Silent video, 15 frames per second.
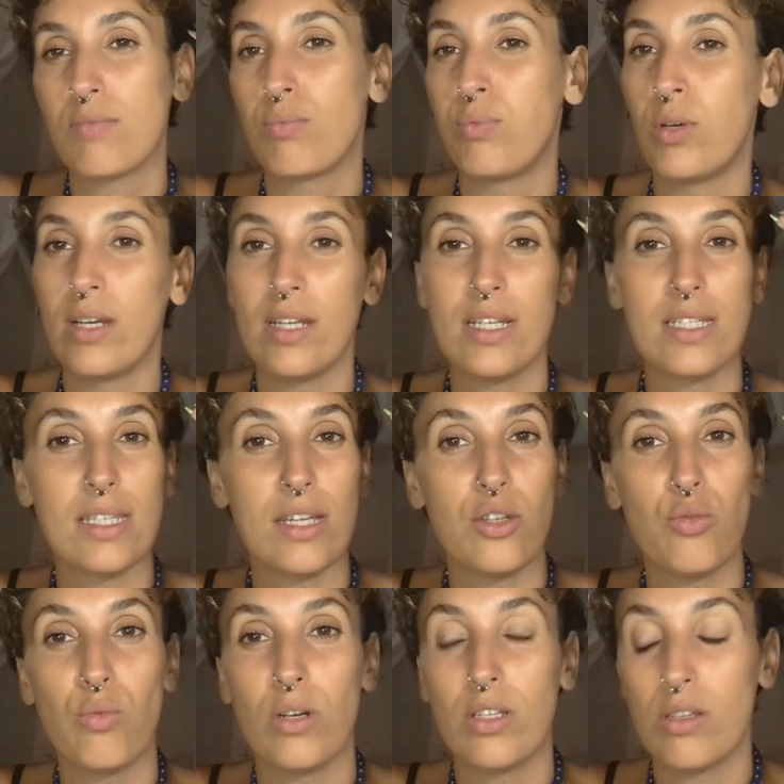what it is that you
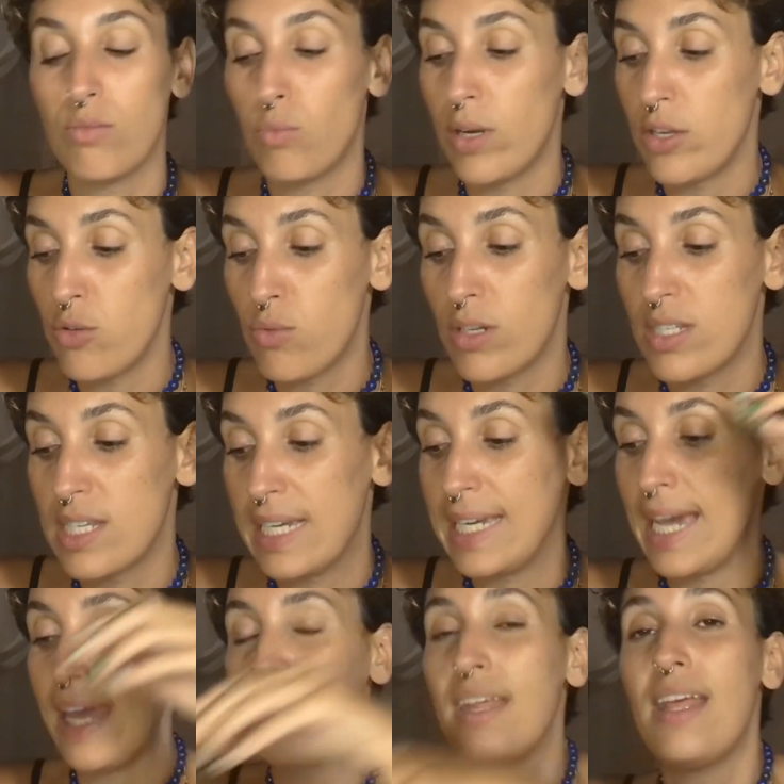want, where you want to
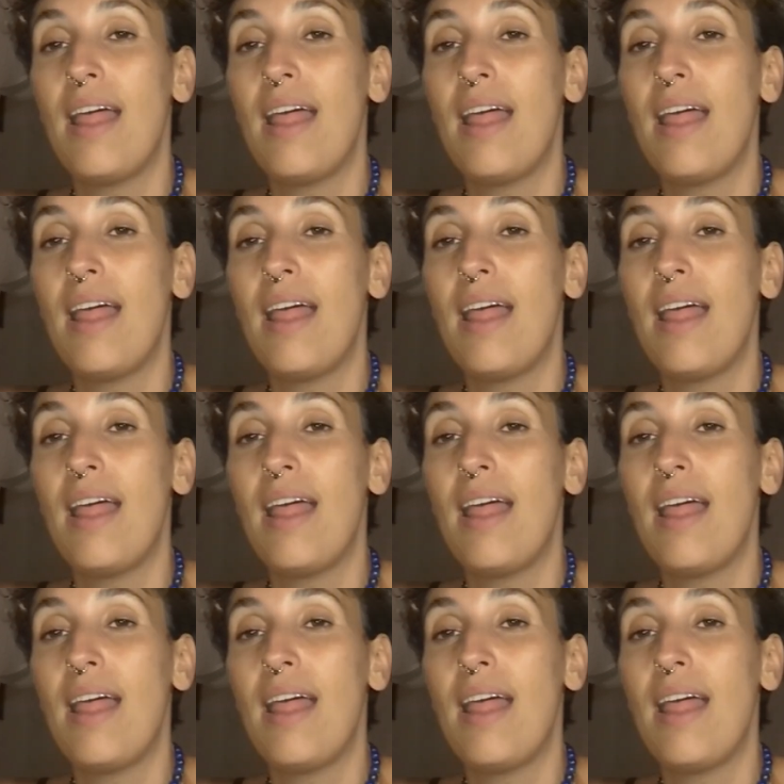get,